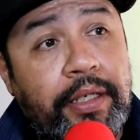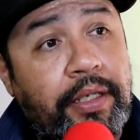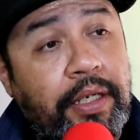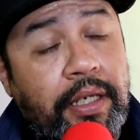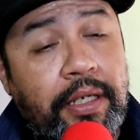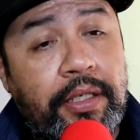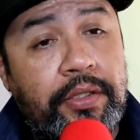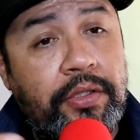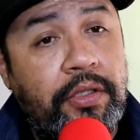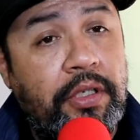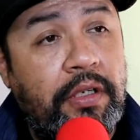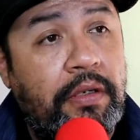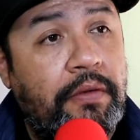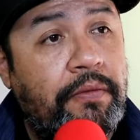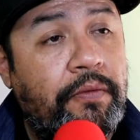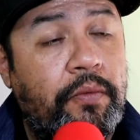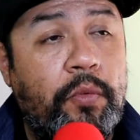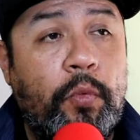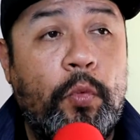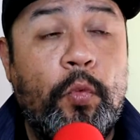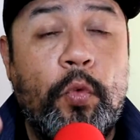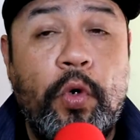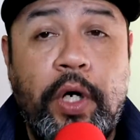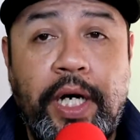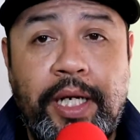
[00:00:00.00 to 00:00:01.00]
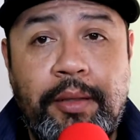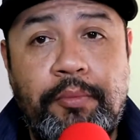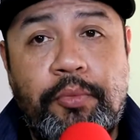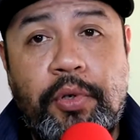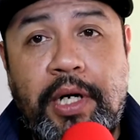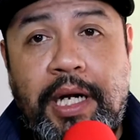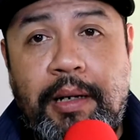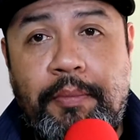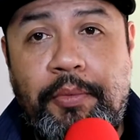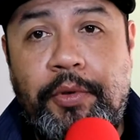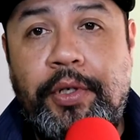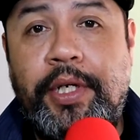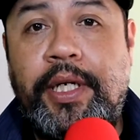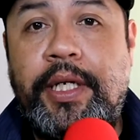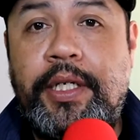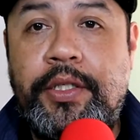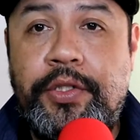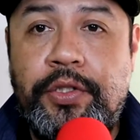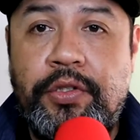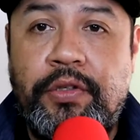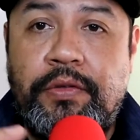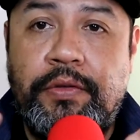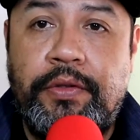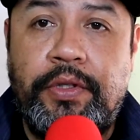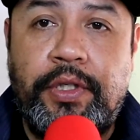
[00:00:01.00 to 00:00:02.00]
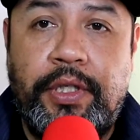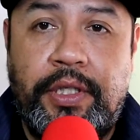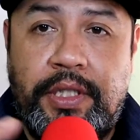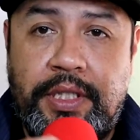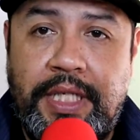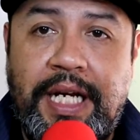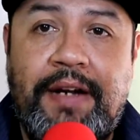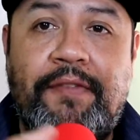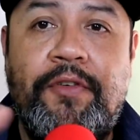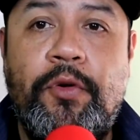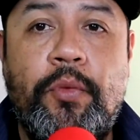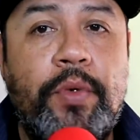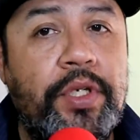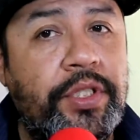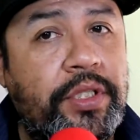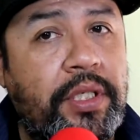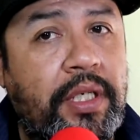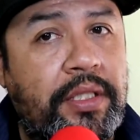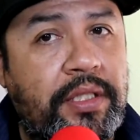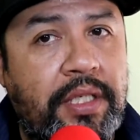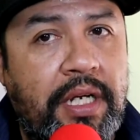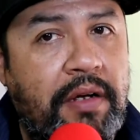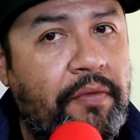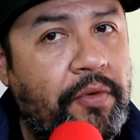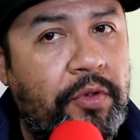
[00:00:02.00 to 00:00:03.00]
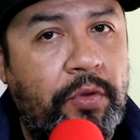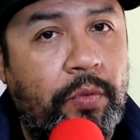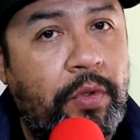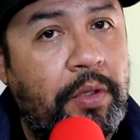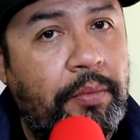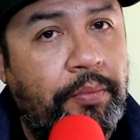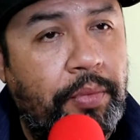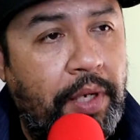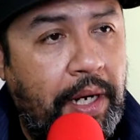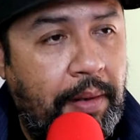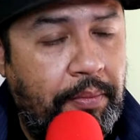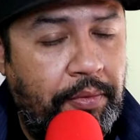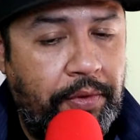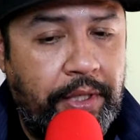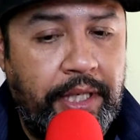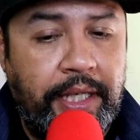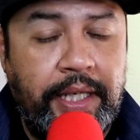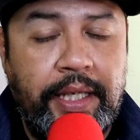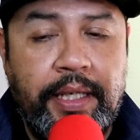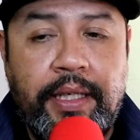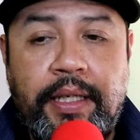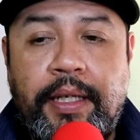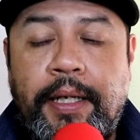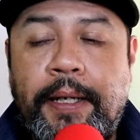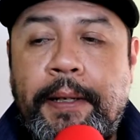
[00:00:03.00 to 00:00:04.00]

You got to start off one property is everyone starts off with one property.